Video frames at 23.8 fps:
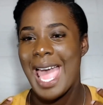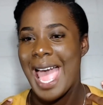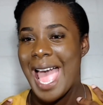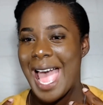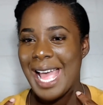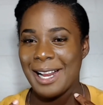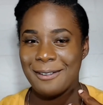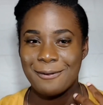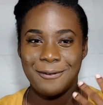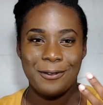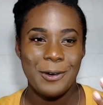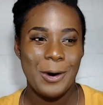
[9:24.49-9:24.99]

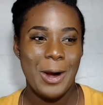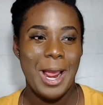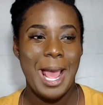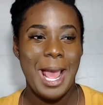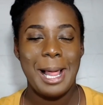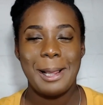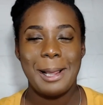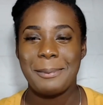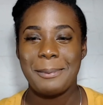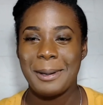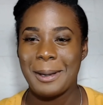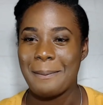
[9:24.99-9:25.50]
and for
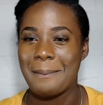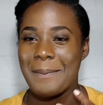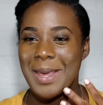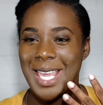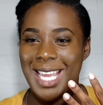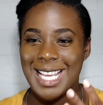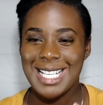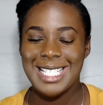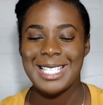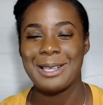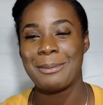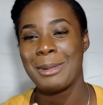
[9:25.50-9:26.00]
helping
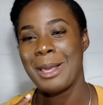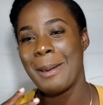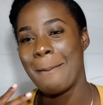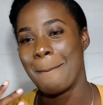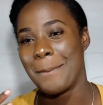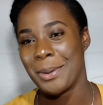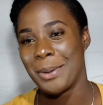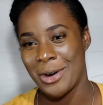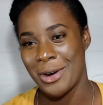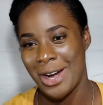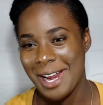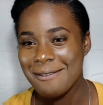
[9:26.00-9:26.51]
me to be
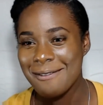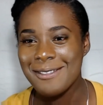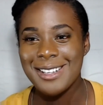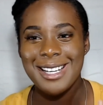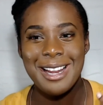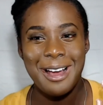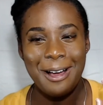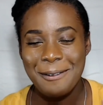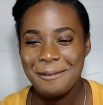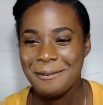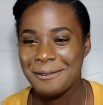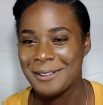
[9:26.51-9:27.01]
brave
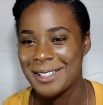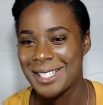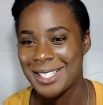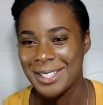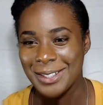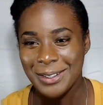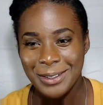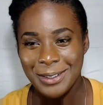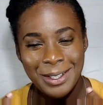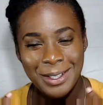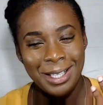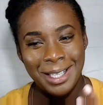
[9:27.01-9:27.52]
enough
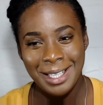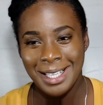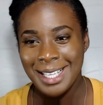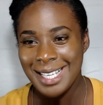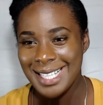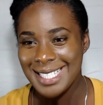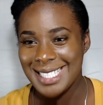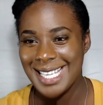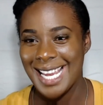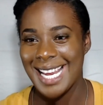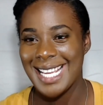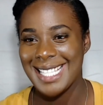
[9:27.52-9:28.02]
to
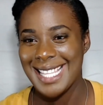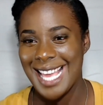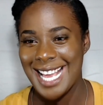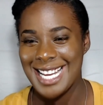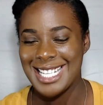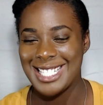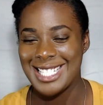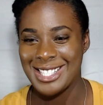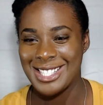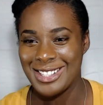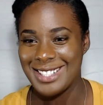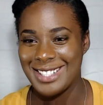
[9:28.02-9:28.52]
take
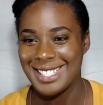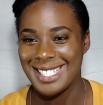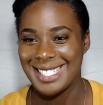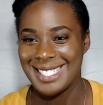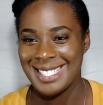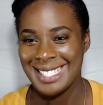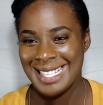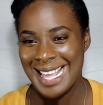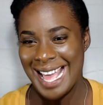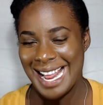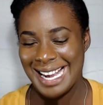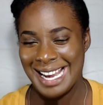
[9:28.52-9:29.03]
that journey
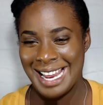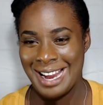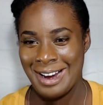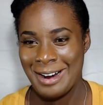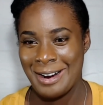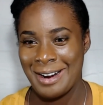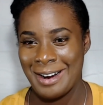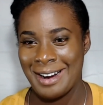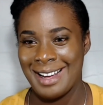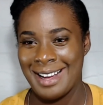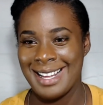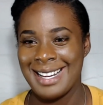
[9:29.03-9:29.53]
to that
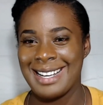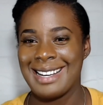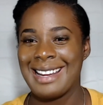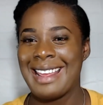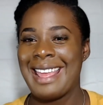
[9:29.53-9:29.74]
haircut.